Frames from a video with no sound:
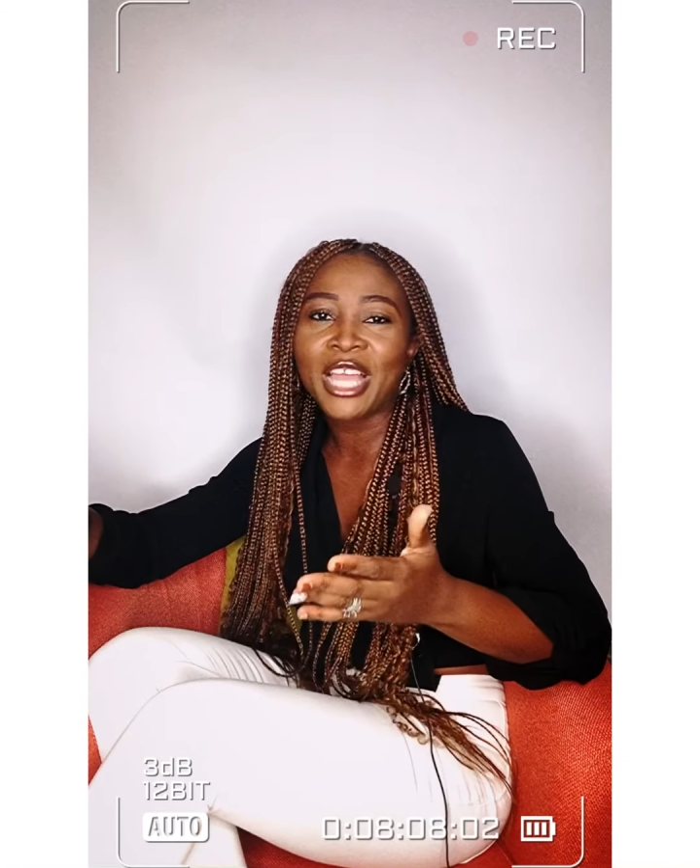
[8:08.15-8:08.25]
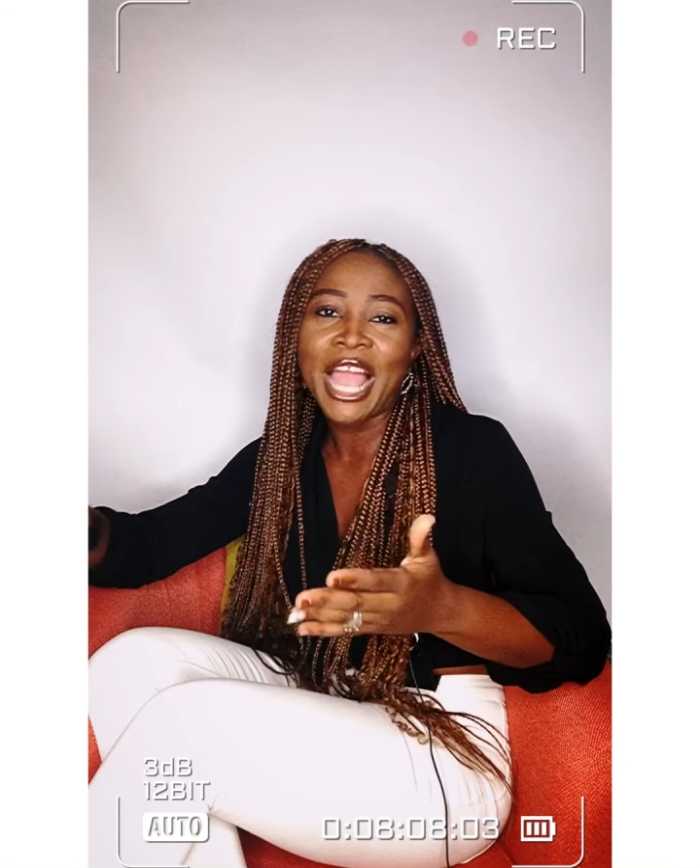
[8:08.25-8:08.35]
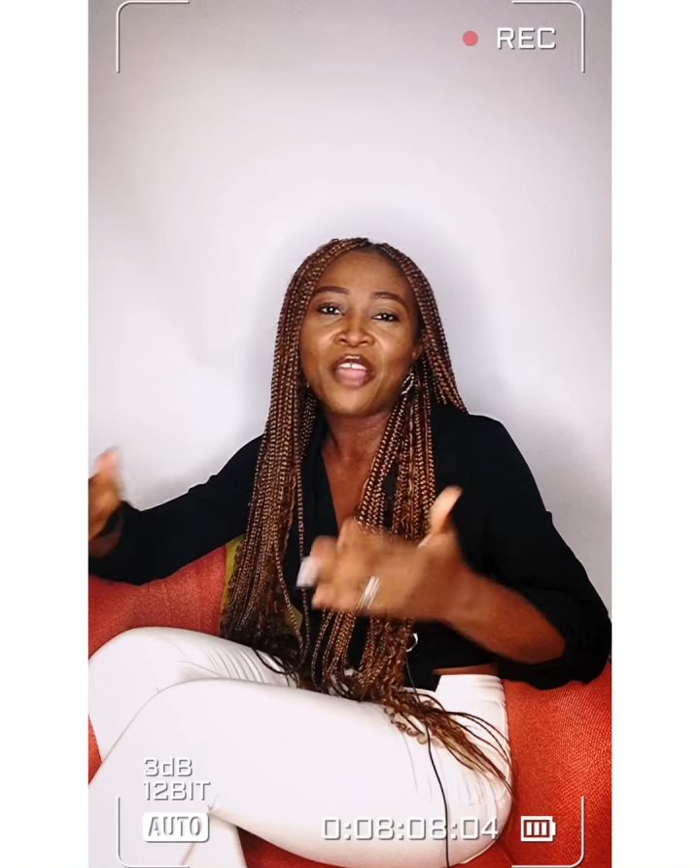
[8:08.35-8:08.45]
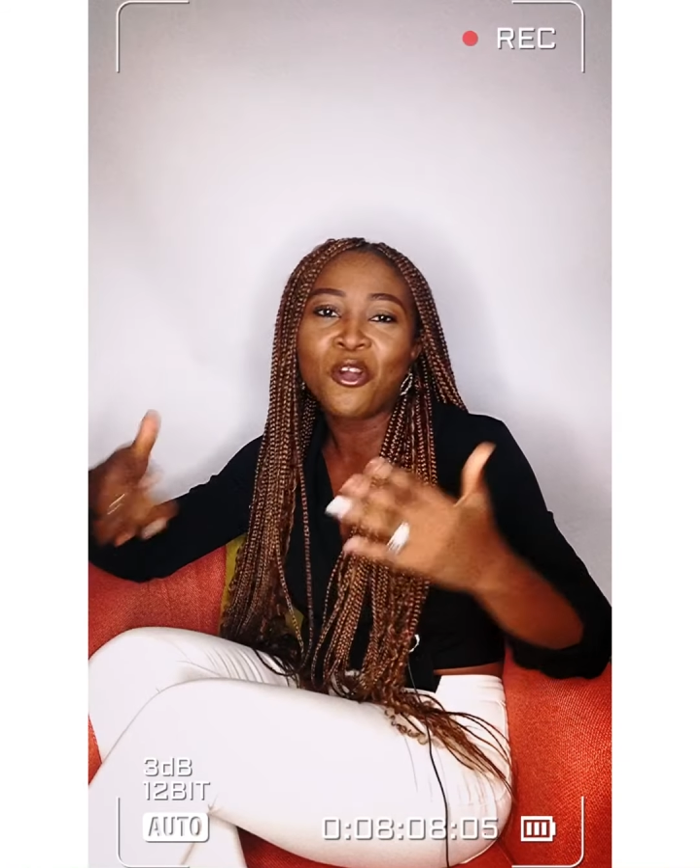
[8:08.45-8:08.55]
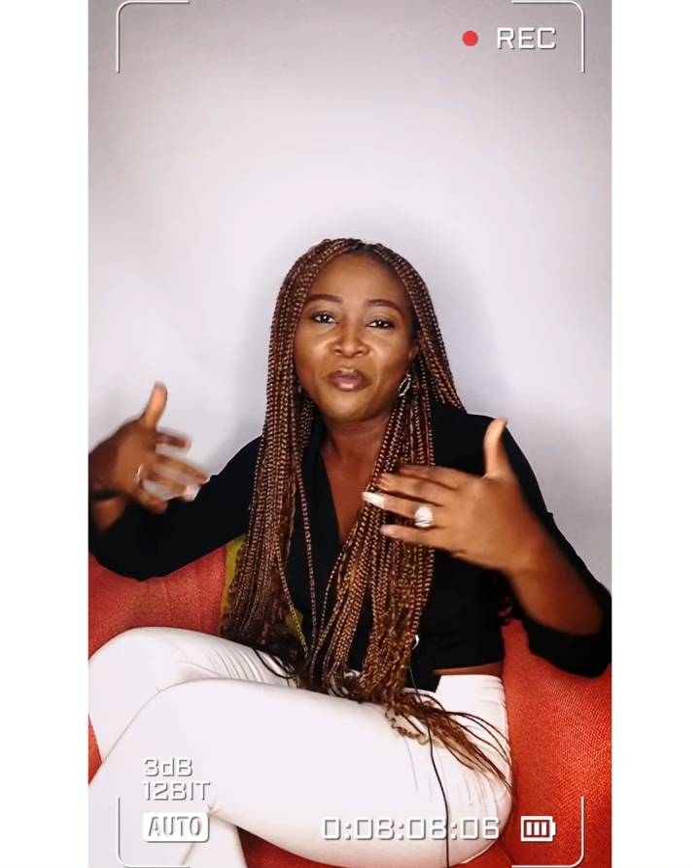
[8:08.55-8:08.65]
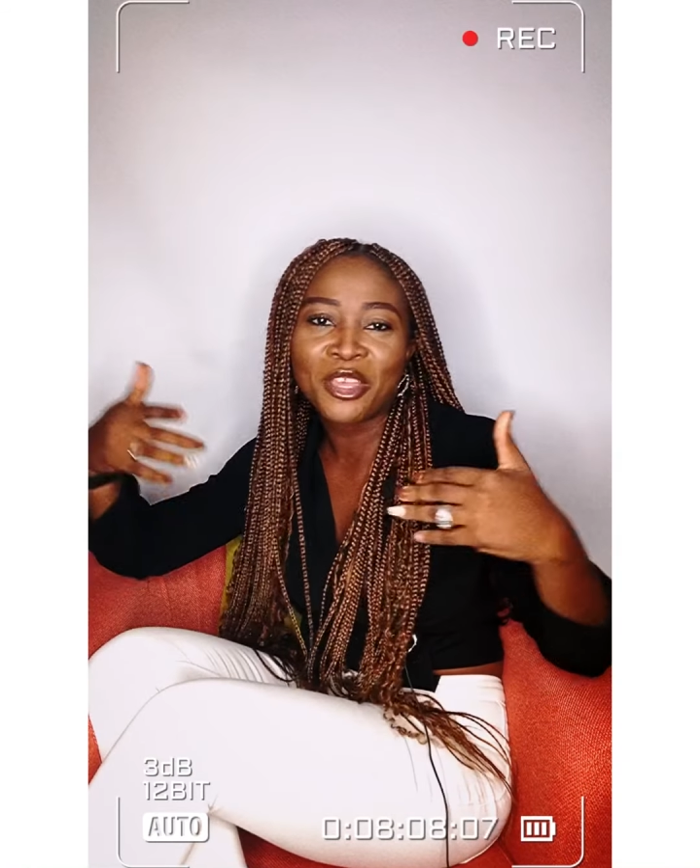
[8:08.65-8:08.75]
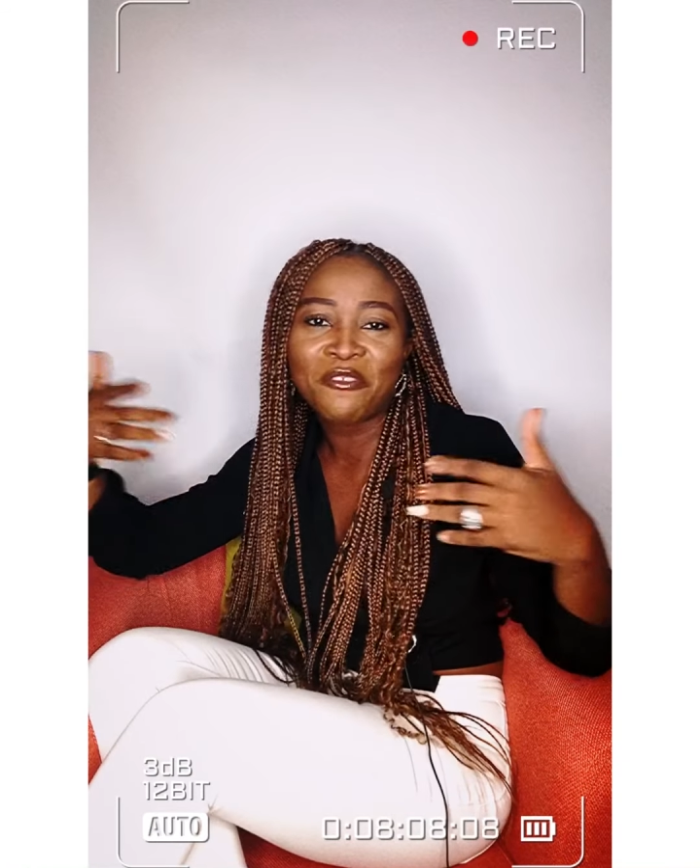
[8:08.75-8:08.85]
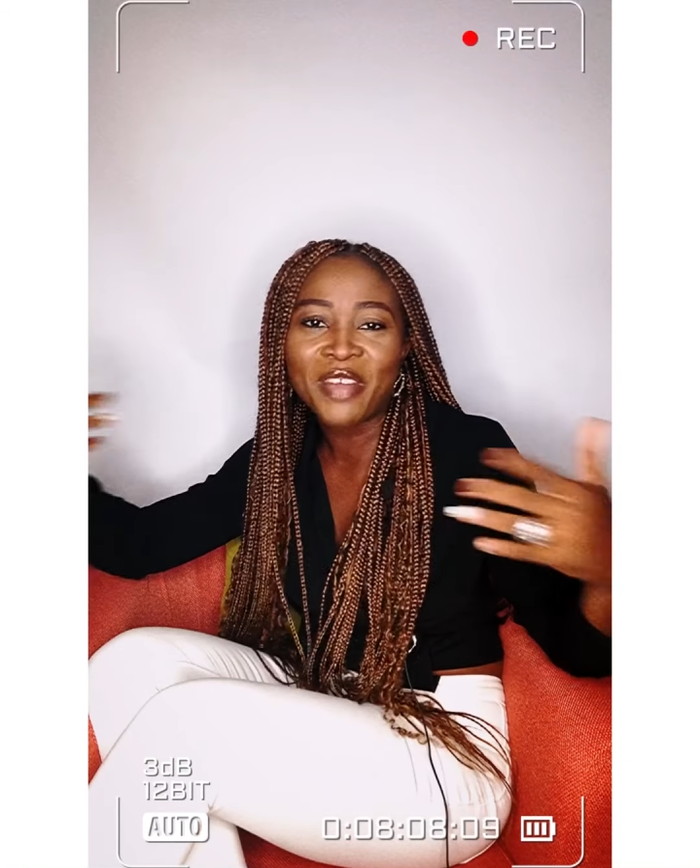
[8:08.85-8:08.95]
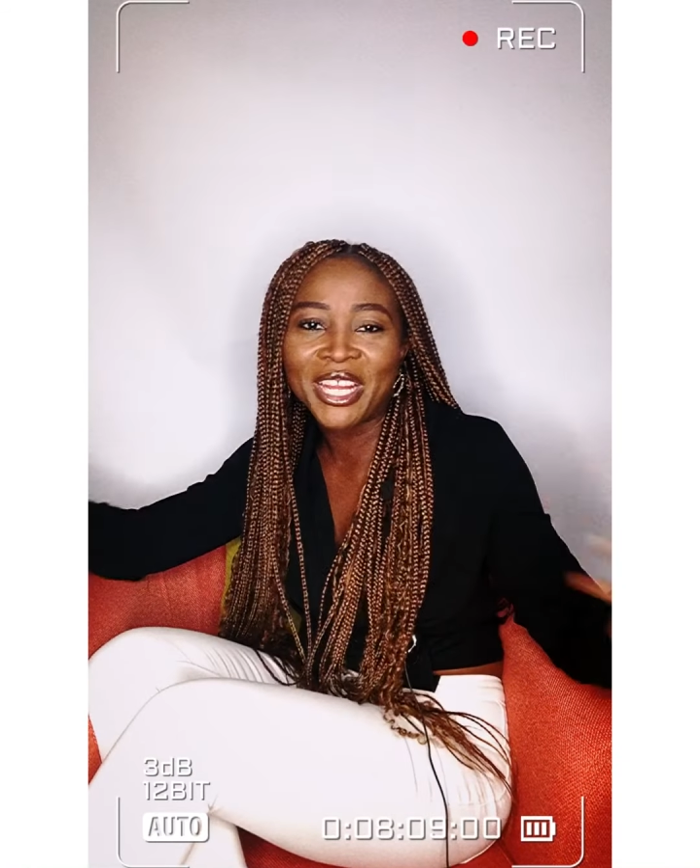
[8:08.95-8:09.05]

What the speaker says: I hope that you find